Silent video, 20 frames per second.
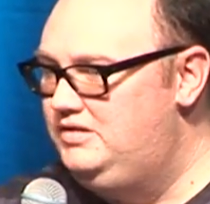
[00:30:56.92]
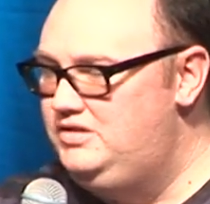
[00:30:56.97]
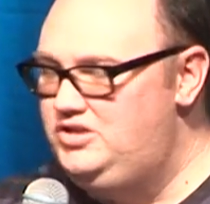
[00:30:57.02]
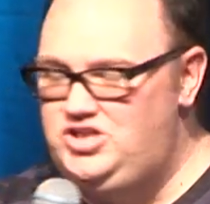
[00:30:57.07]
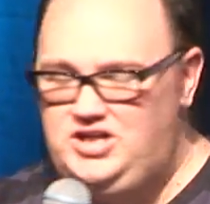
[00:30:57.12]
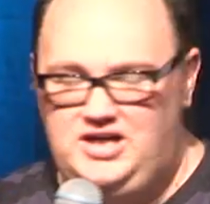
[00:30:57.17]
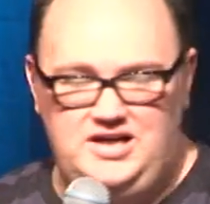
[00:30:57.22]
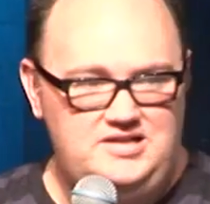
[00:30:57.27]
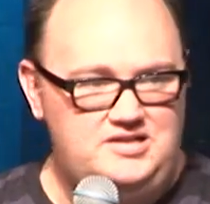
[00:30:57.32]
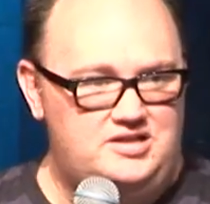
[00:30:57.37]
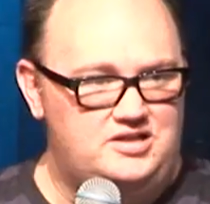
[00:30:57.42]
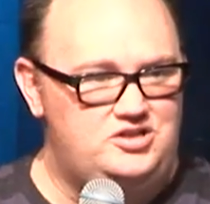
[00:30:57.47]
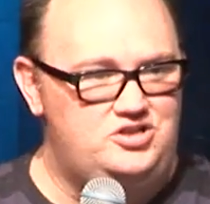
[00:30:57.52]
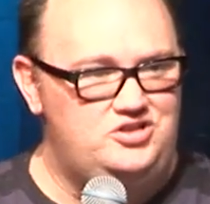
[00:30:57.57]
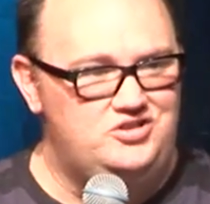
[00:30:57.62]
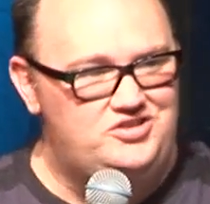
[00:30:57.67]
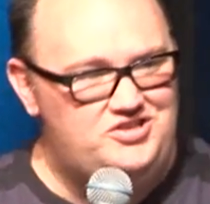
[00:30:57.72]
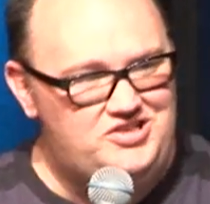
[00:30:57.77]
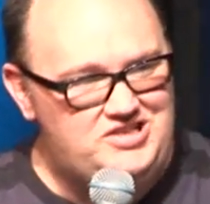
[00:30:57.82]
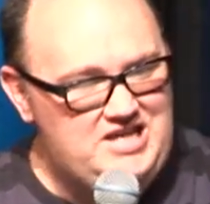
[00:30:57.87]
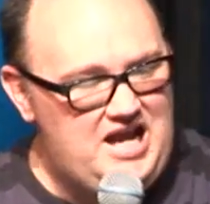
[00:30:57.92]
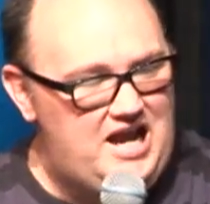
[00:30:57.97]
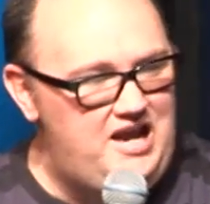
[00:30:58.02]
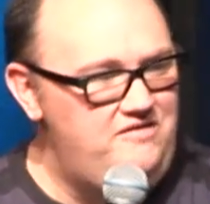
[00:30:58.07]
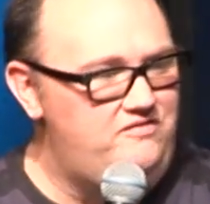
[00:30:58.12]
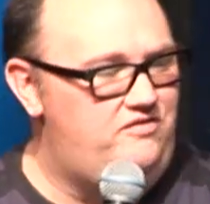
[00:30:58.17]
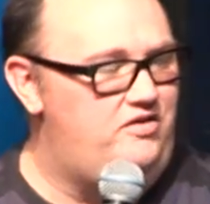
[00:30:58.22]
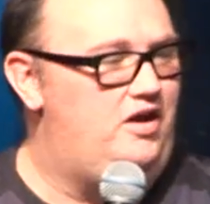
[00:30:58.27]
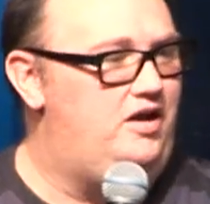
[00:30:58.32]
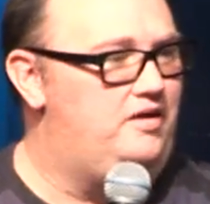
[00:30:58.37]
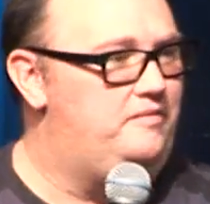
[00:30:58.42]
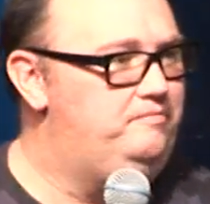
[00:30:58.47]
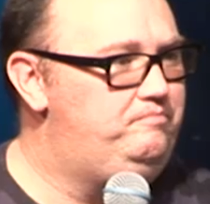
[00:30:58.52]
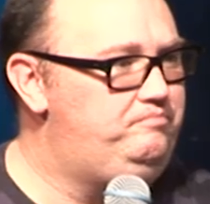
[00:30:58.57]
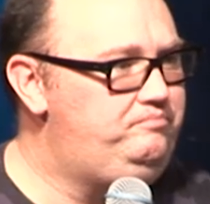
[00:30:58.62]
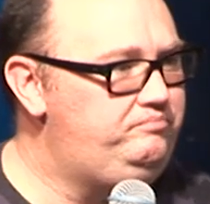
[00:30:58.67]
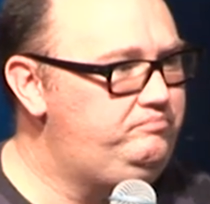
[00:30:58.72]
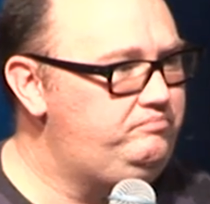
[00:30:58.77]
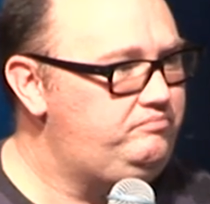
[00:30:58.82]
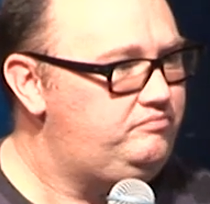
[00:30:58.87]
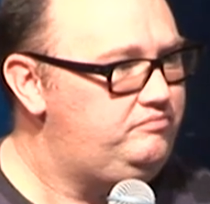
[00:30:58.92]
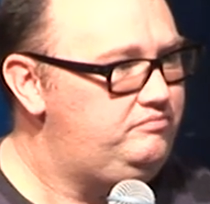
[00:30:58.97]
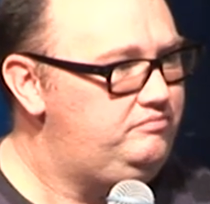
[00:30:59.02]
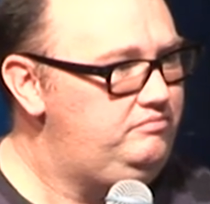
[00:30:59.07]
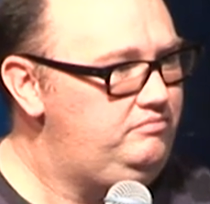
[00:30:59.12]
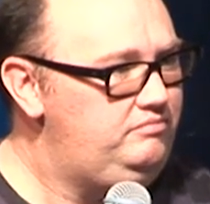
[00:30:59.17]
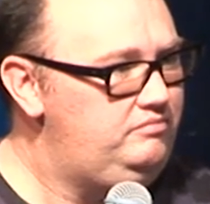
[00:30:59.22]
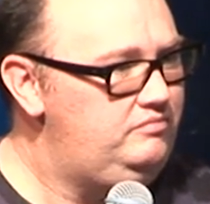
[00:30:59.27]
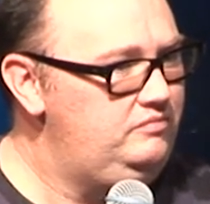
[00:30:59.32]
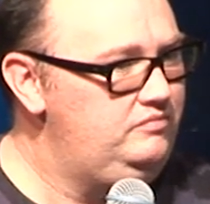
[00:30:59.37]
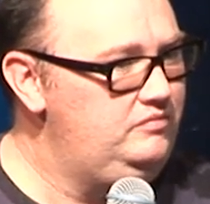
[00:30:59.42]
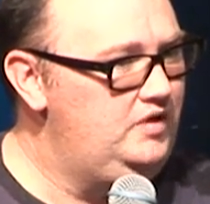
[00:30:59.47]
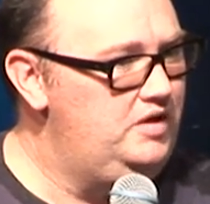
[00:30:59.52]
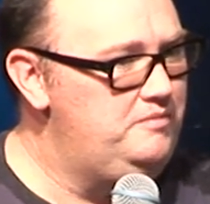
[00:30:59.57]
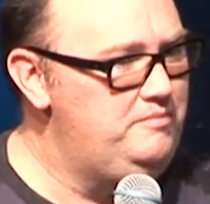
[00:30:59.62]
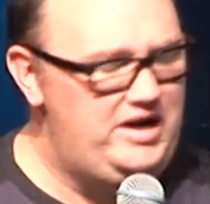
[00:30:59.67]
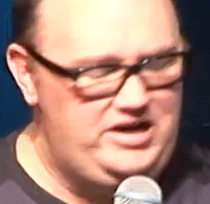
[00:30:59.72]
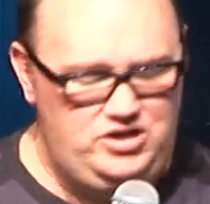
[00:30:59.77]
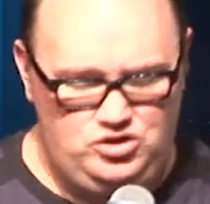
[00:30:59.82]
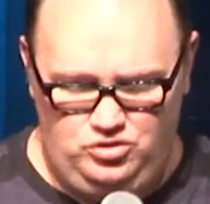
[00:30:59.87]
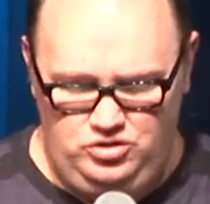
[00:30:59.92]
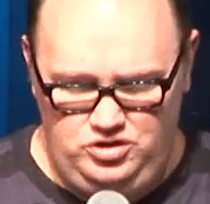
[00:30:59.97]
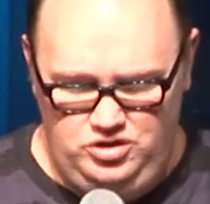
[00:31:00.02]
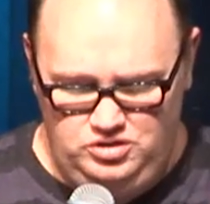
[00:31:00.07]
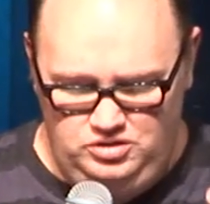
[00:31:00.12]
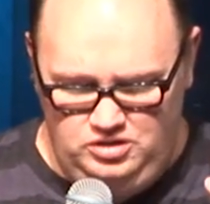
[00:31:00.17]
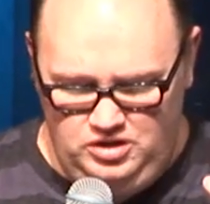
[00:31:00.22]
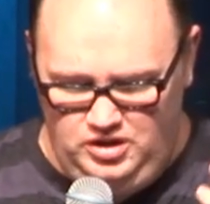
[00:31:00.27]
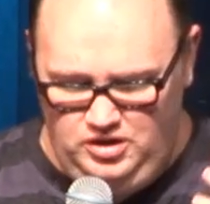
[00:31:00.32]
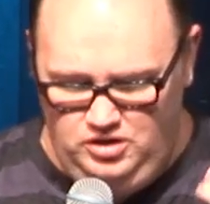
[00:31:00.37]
Jesus, your Savior Make sure you're